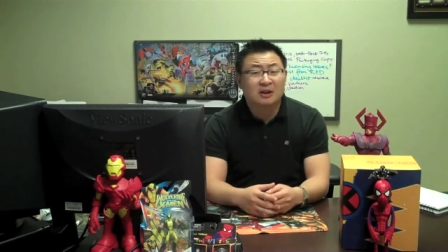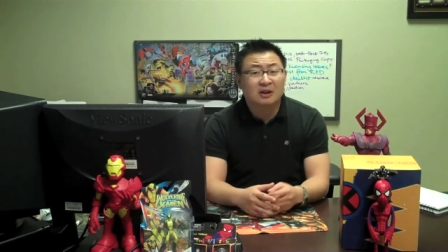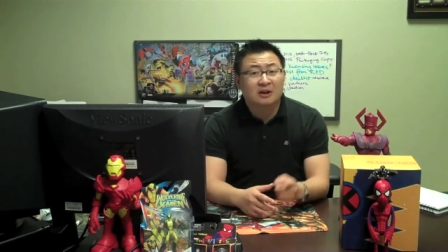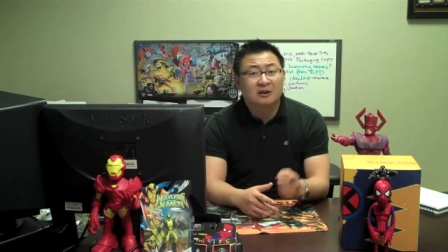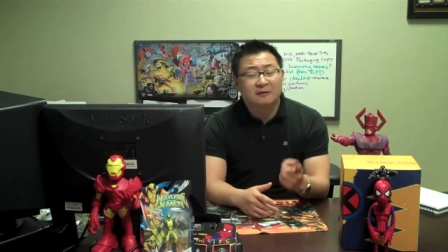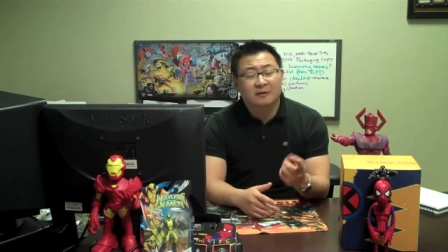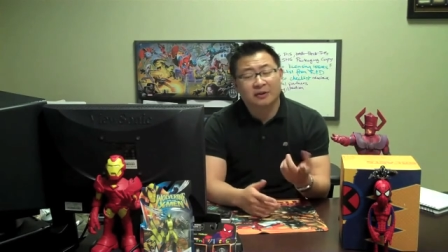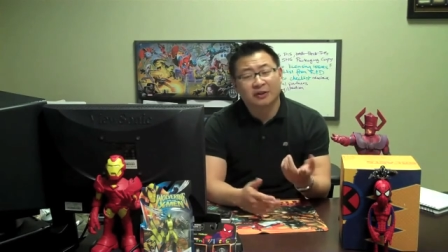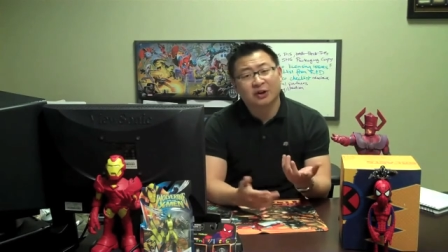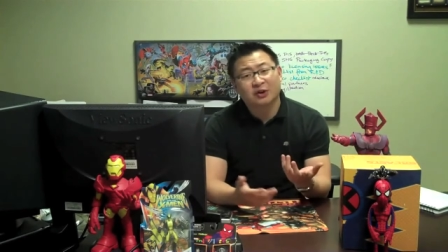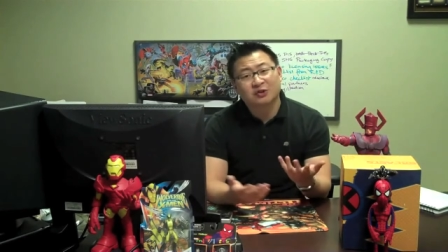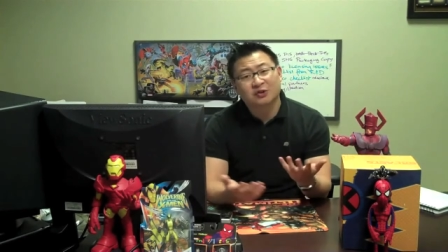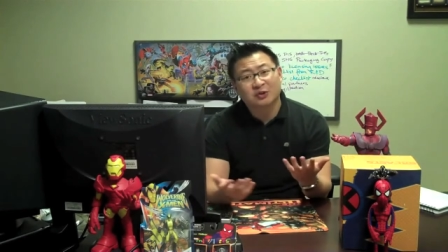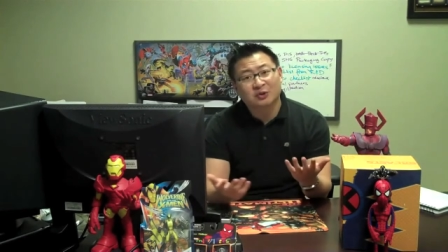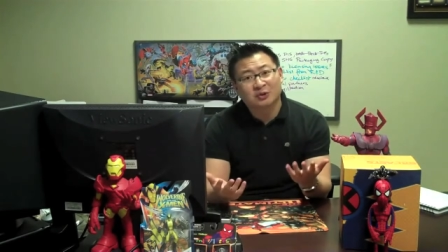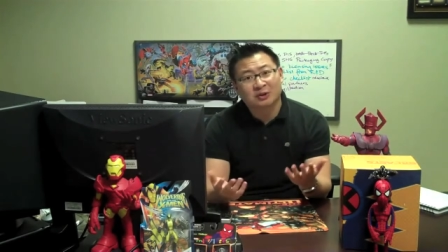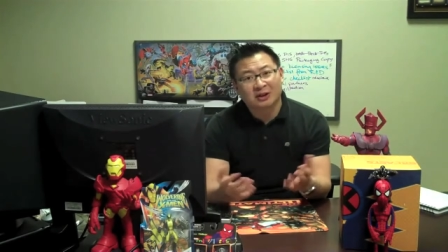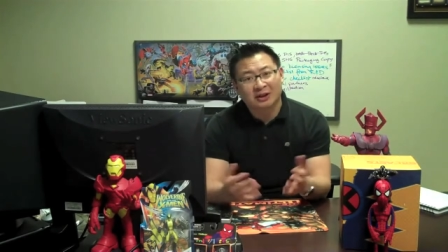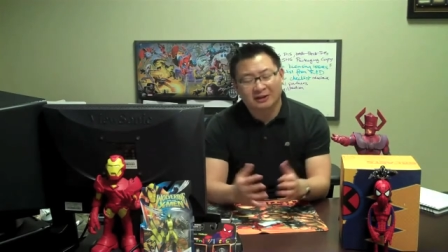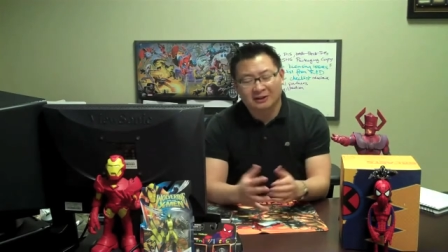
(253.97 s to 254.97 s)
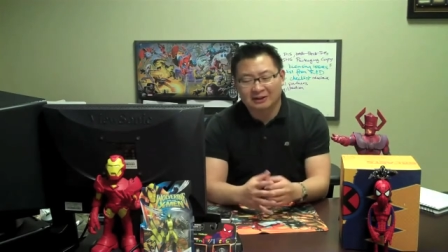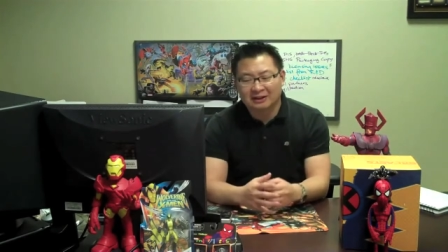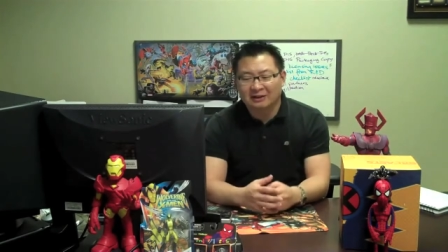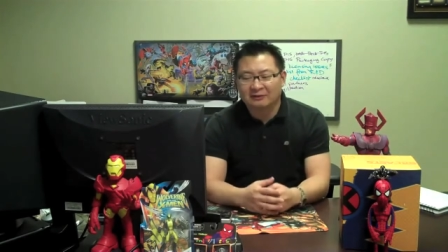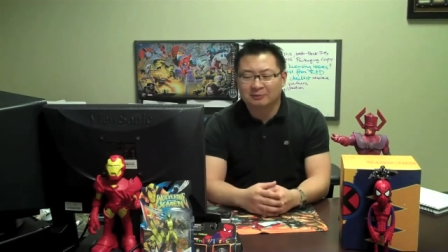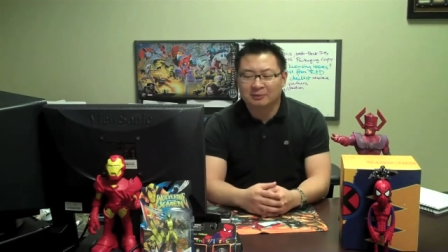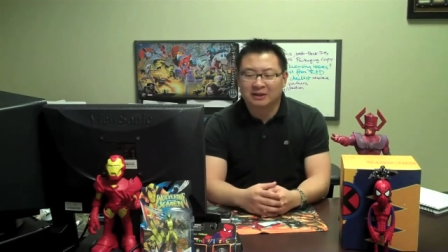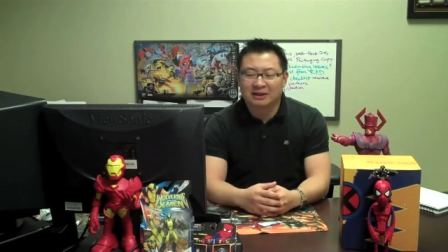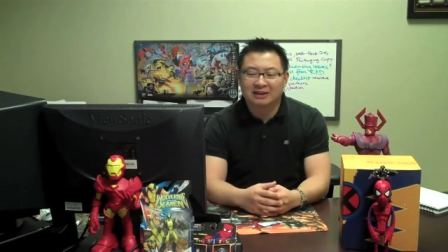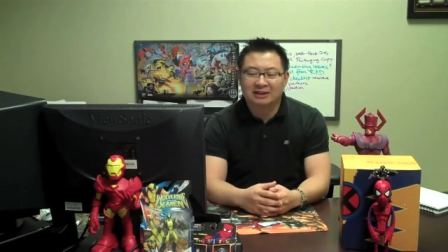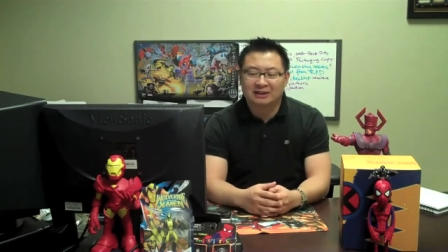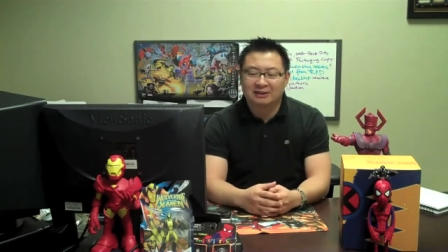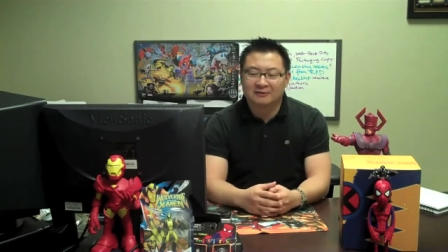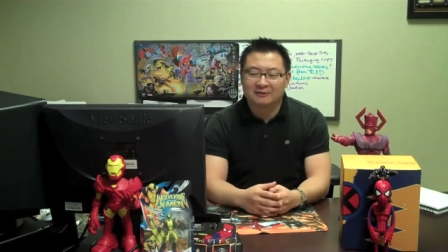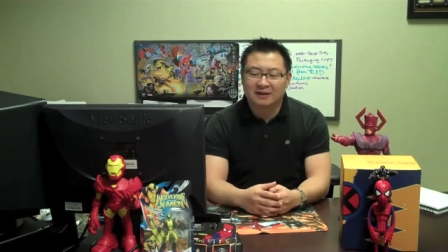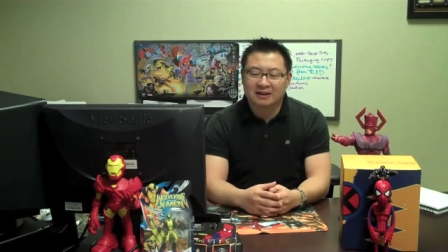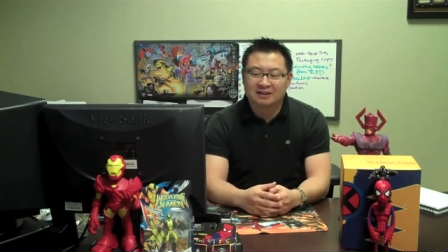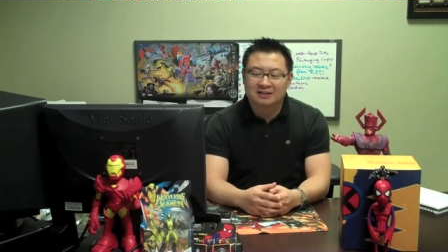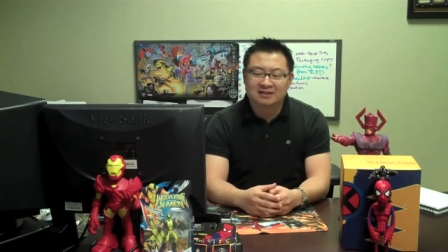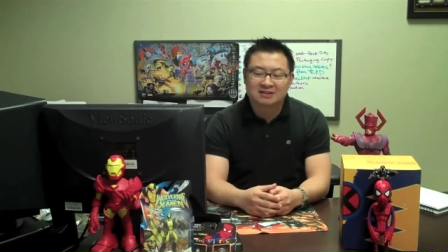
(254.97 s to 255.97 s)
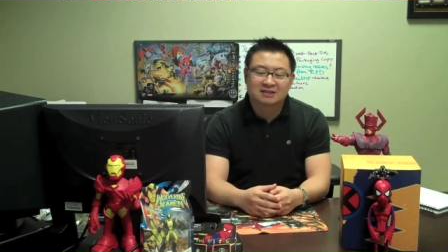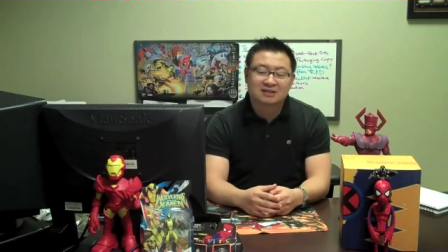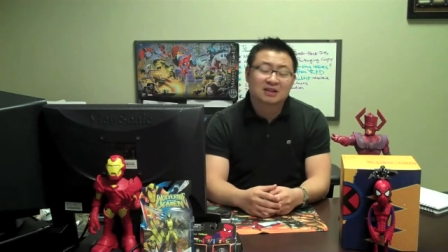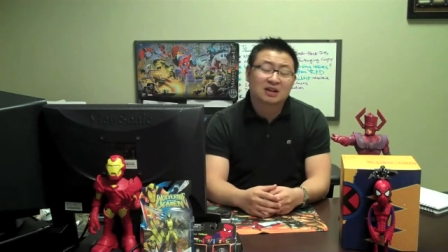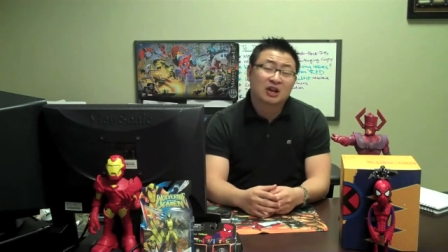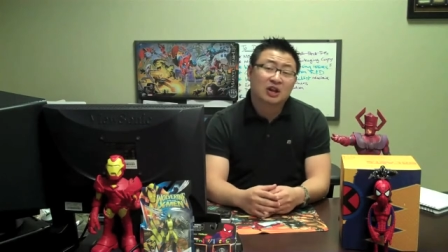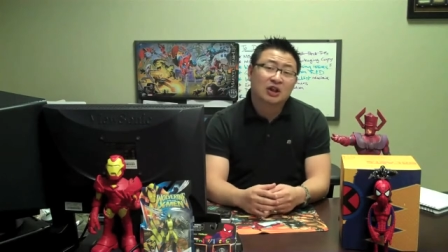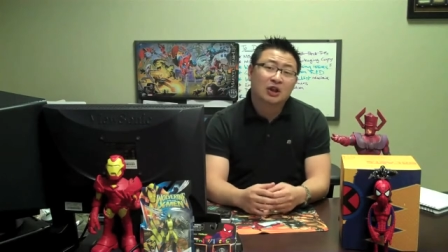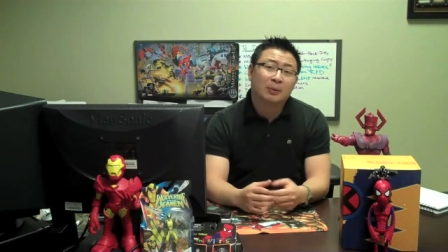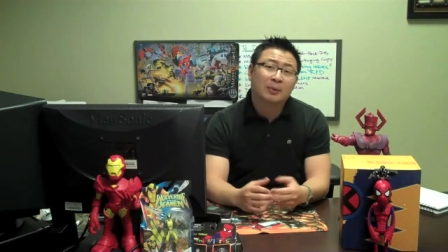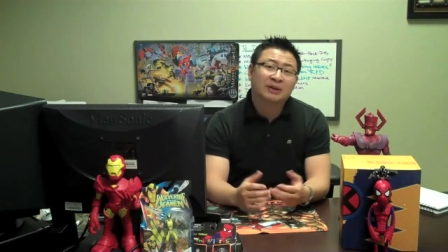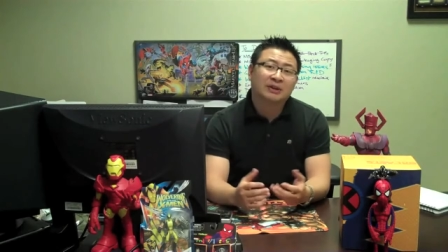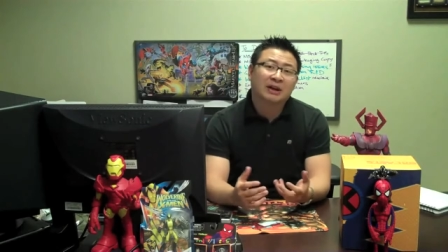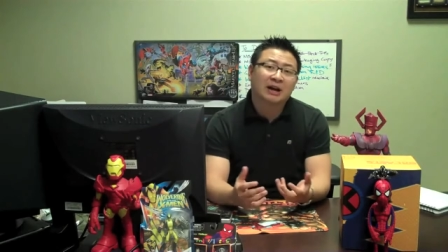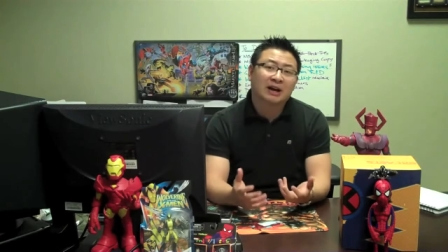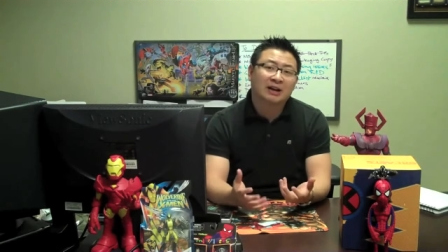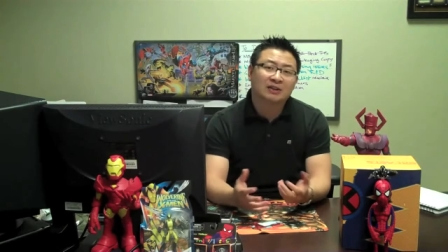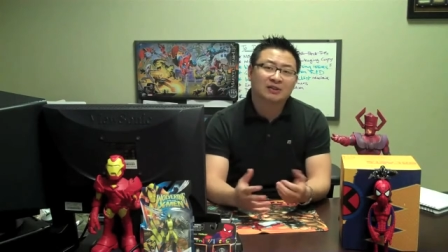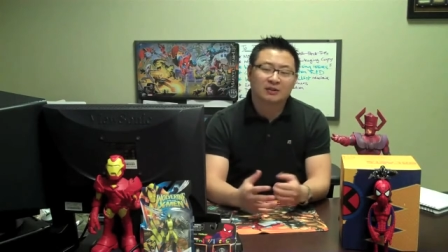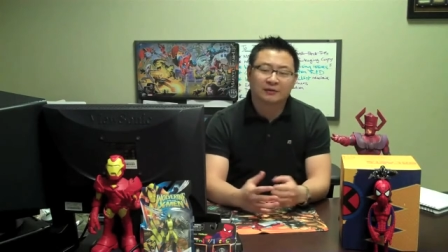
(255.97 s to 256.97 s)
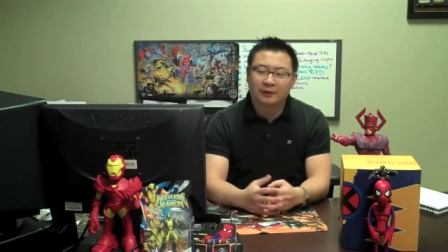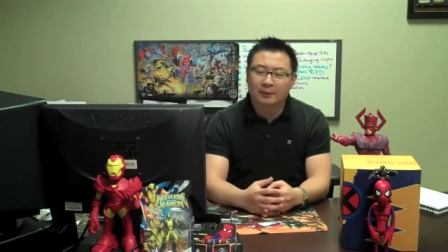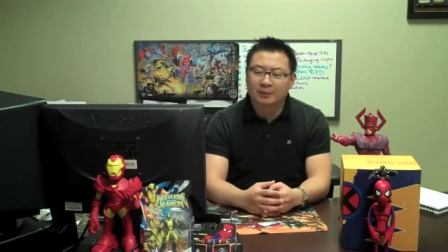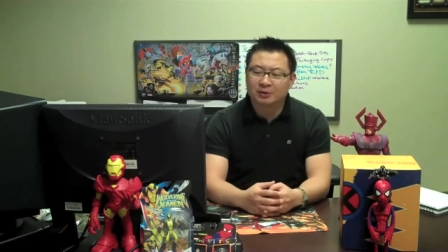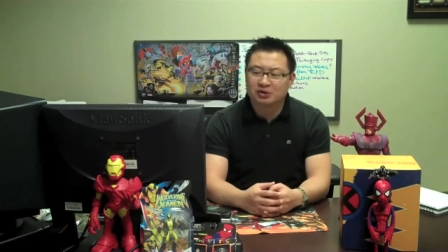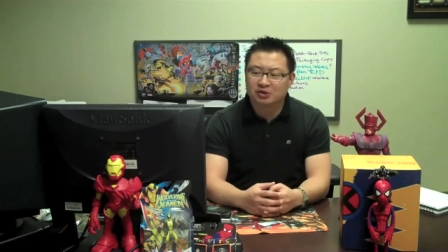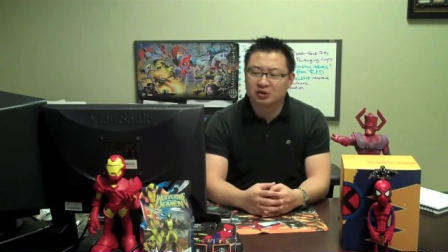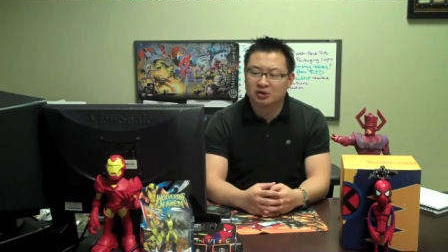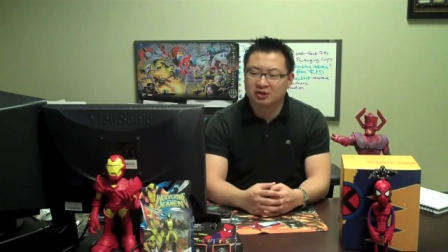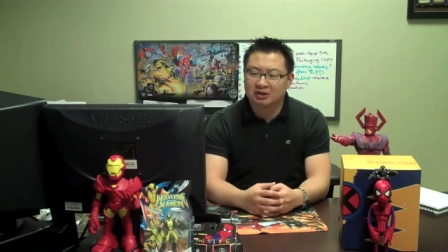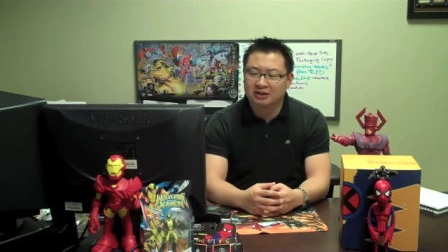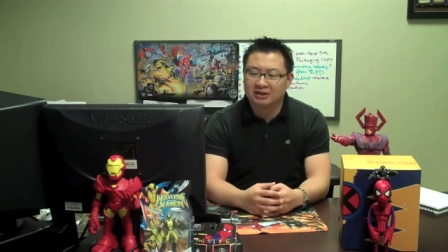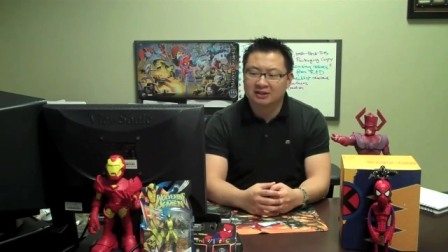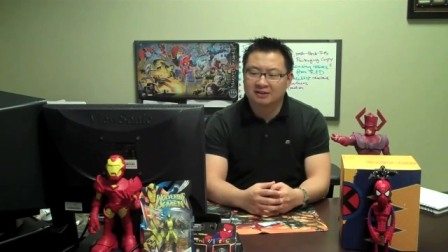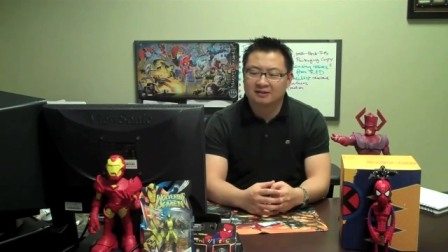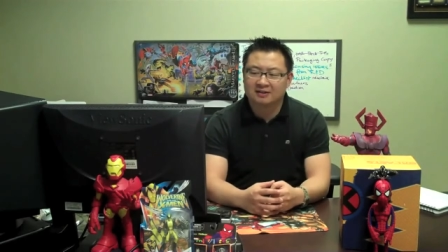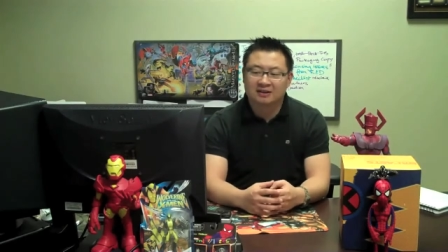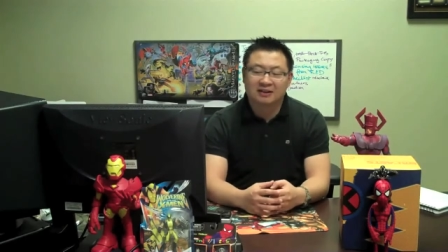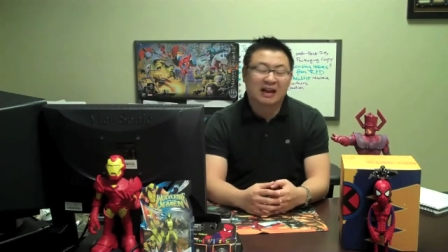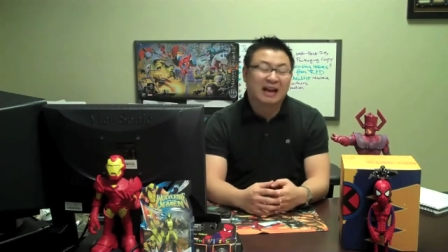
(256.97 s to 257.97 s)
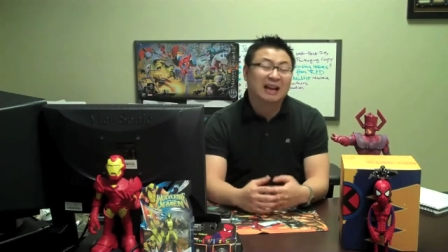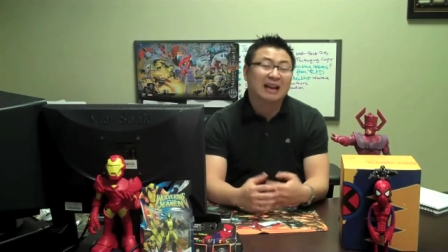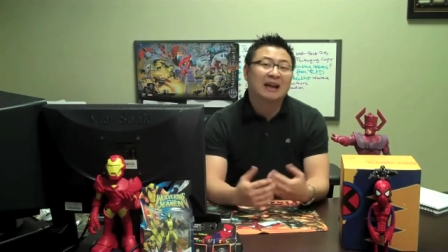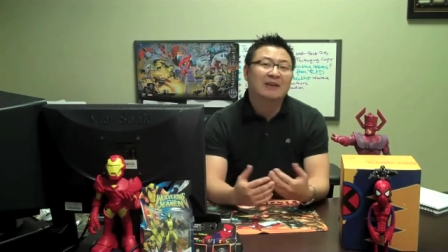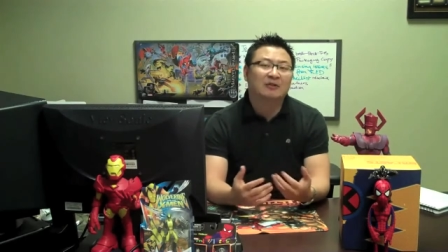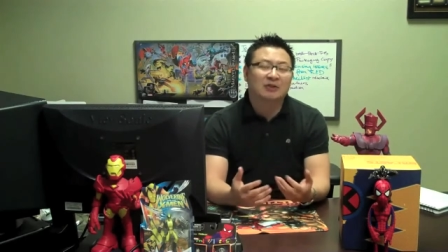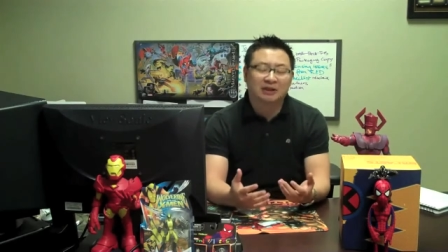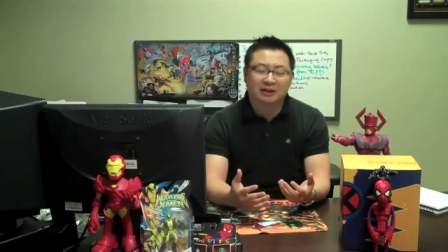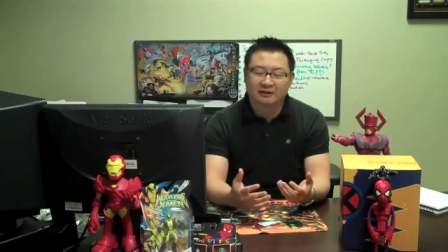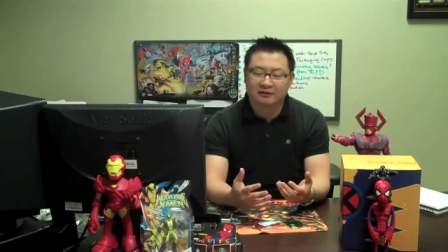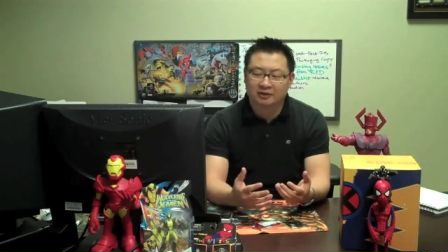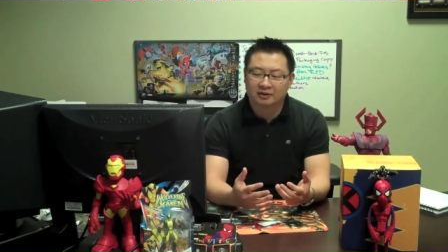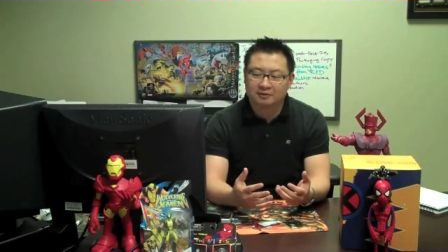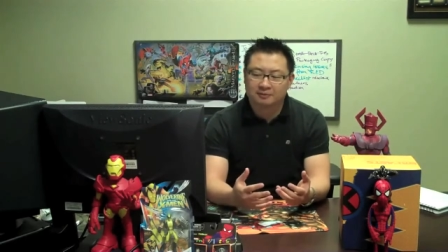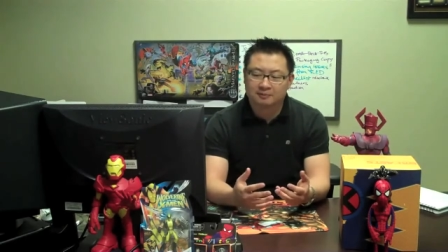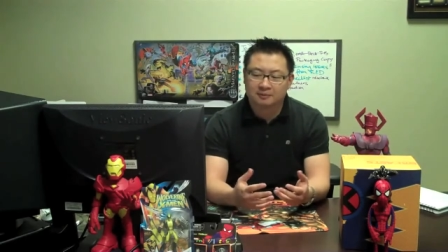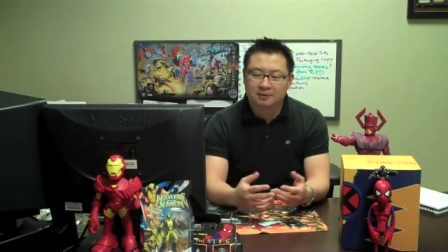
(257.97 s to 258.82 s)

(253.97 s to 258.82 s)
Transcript: For those of you who love playing at events, there'll be tons of opportunities at every level.